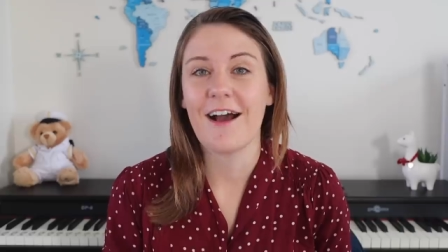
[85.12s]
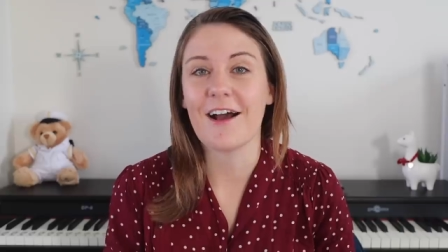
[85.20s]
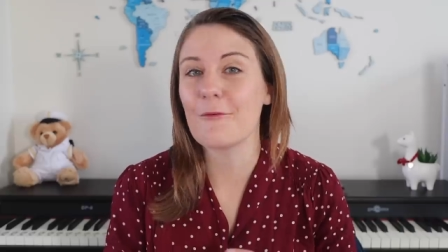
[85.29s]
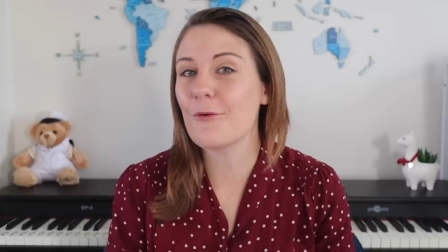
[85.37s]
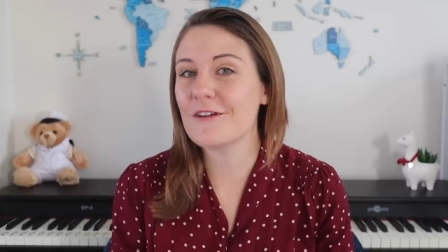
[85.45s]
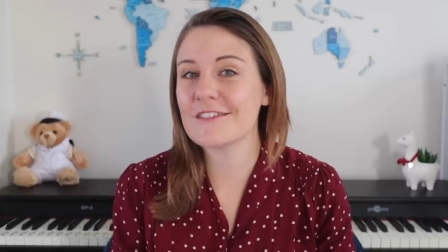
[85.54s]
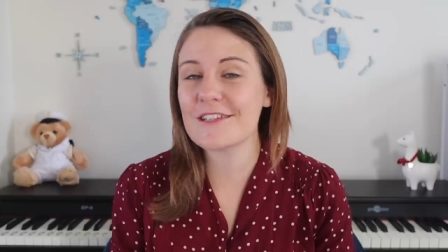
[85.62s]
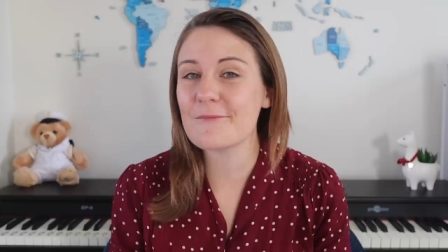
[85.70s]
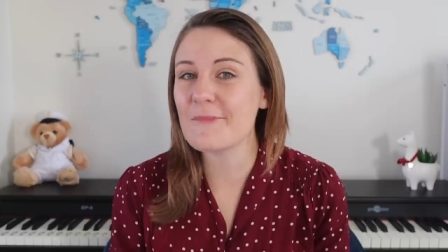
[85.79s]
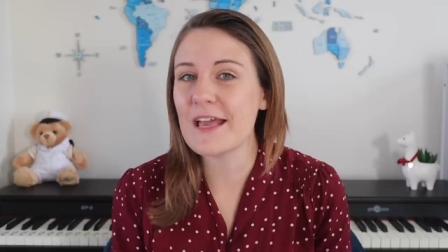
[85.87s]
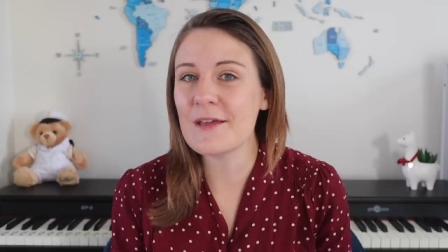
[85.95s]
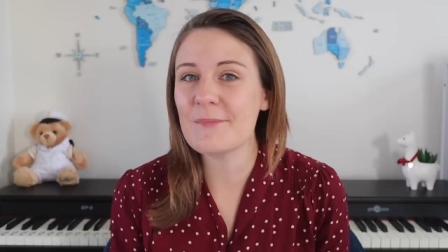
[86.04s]
I wonder
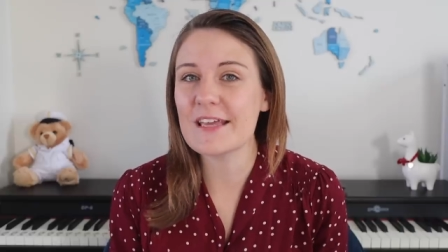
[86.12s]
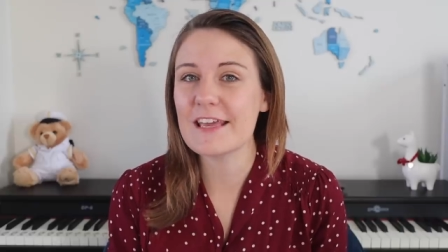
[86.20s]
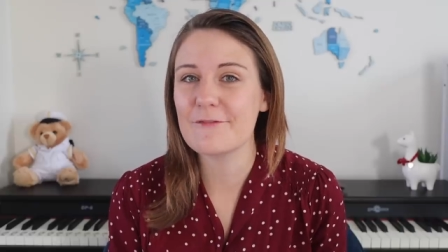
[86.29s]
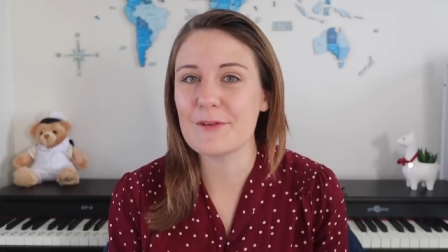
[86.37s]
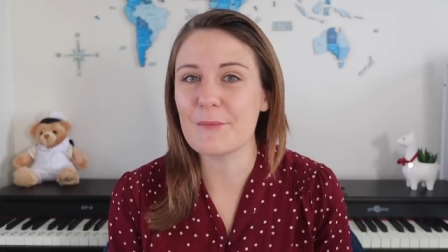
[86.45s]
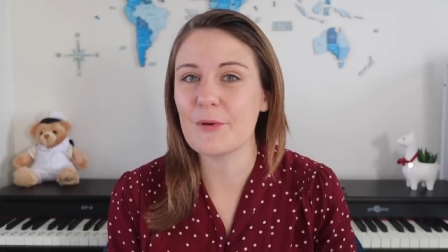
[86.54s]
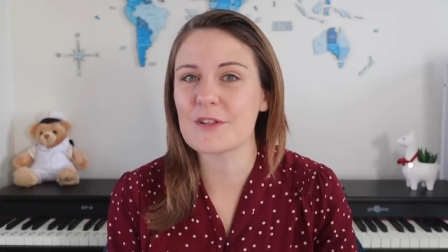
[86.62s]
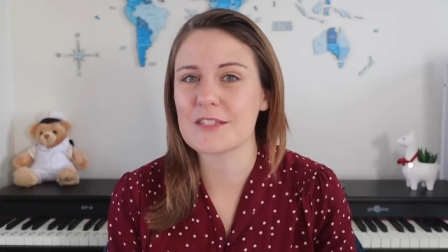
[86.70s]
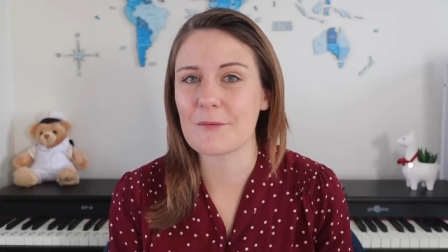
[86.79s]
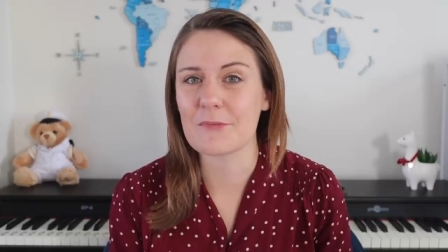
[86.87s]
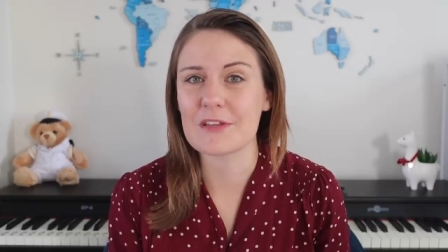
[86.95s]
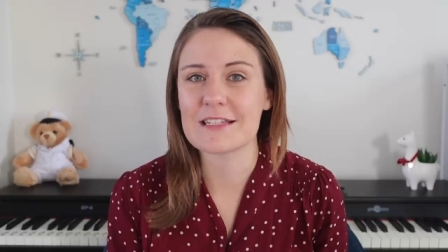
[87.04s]
maybe if he put
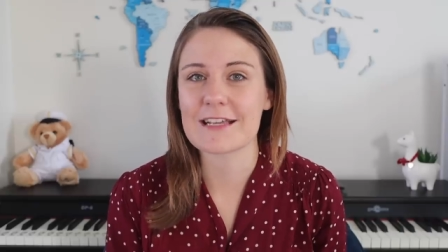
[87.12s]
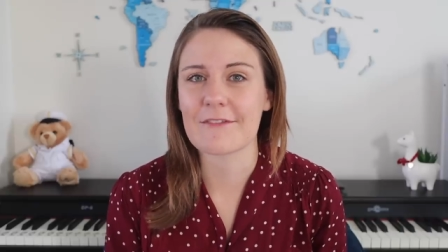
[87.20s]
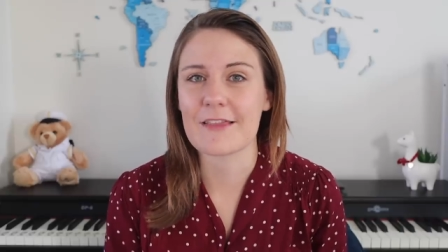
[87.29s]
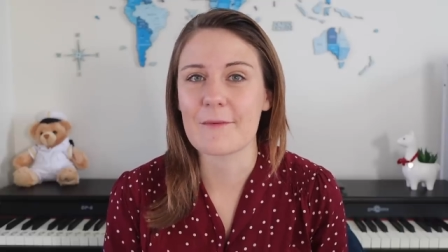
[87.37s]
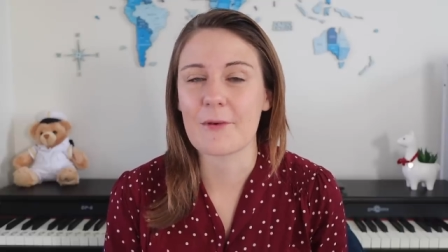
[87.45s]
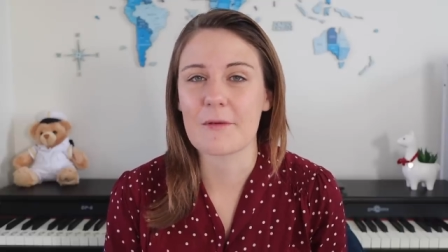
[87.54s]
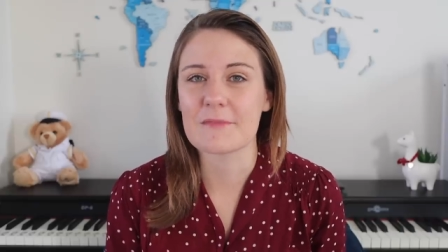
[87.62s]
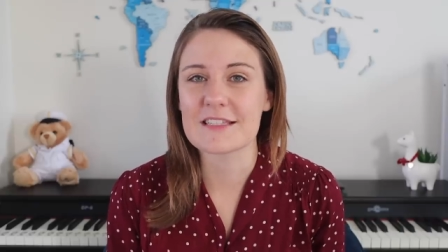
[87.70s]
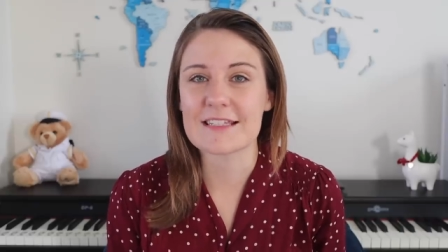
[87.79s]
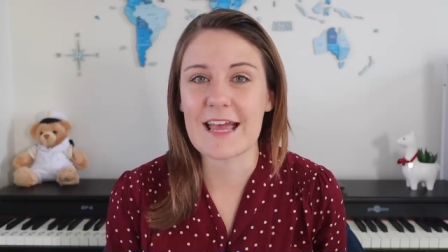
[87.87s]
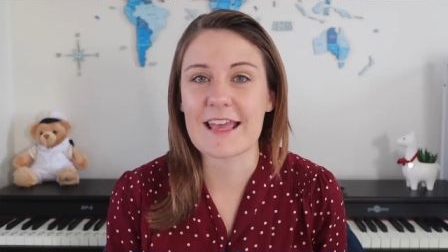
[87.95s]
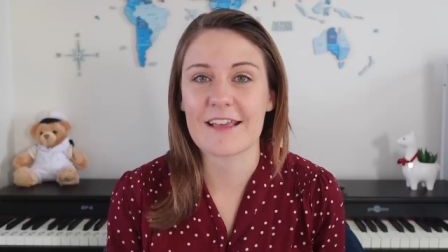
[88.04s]
something down there by
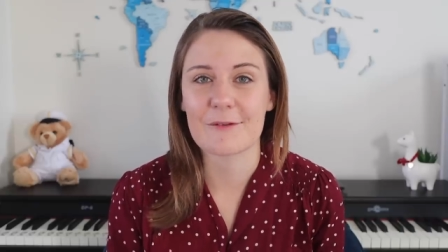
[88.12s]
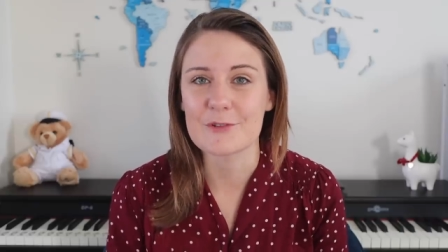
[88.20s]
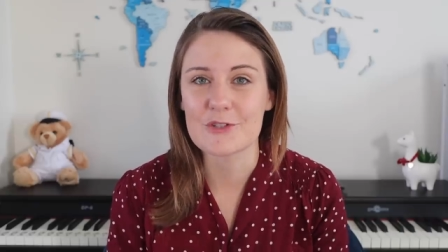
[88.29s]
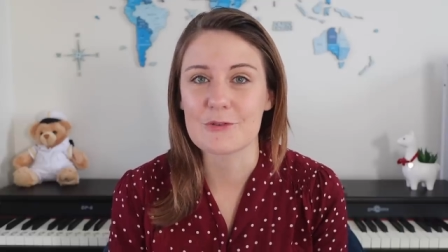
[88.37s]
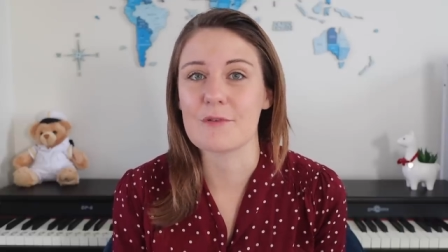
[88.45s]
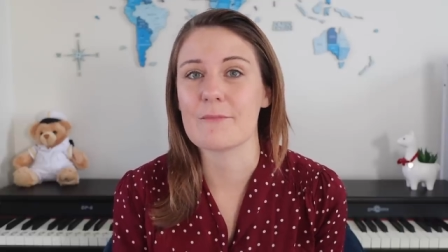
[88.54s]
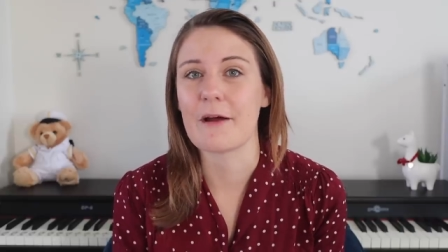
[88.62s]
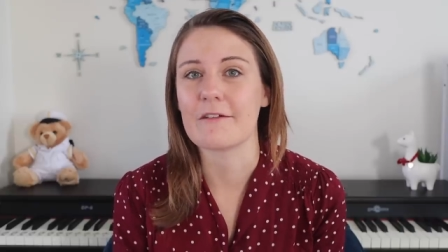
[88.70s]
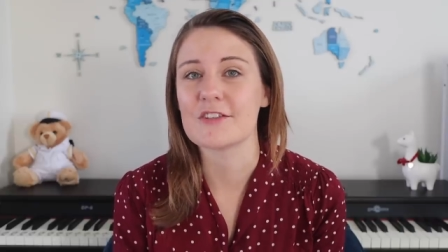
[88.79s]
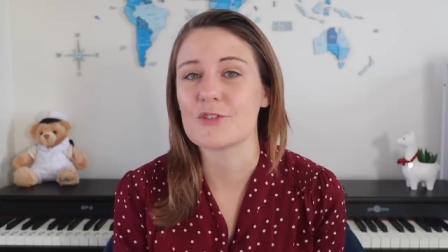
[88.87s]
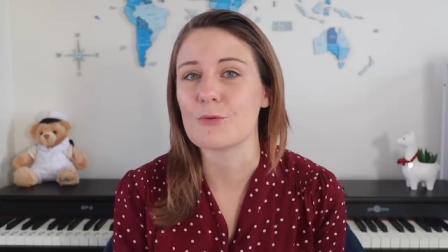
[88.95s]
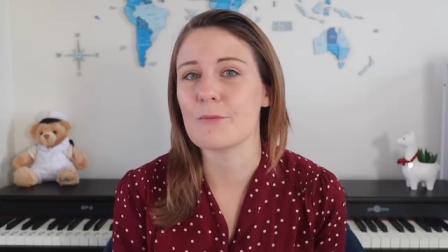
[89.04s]
mistake and was too
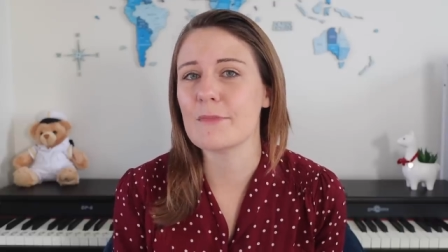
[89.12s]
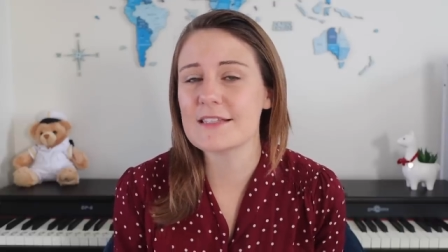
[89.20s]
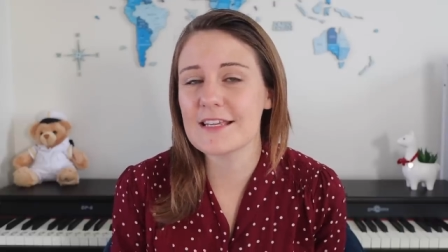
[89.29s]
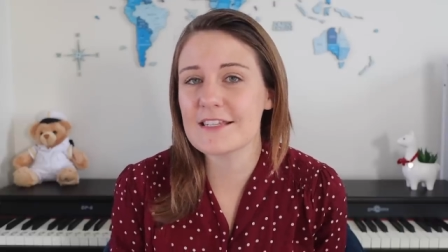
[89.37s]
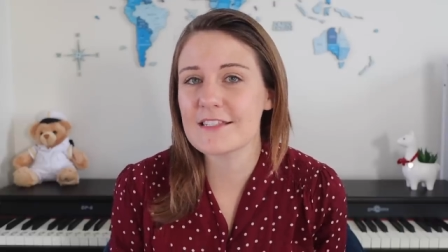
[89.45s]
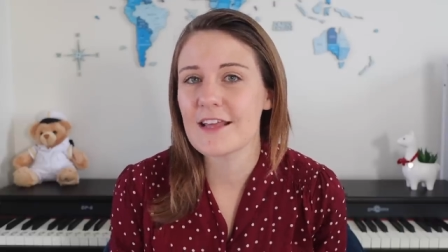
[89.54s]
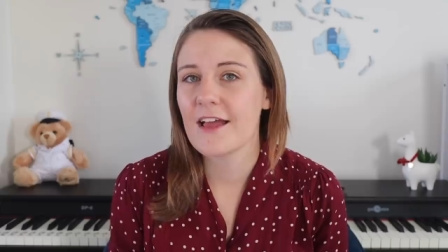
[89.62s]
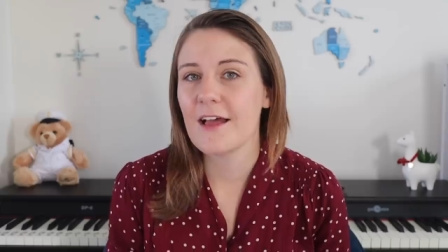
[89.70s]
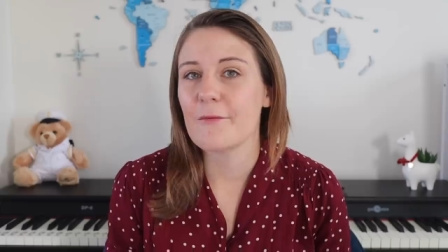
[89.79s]
embarrassed to admit it,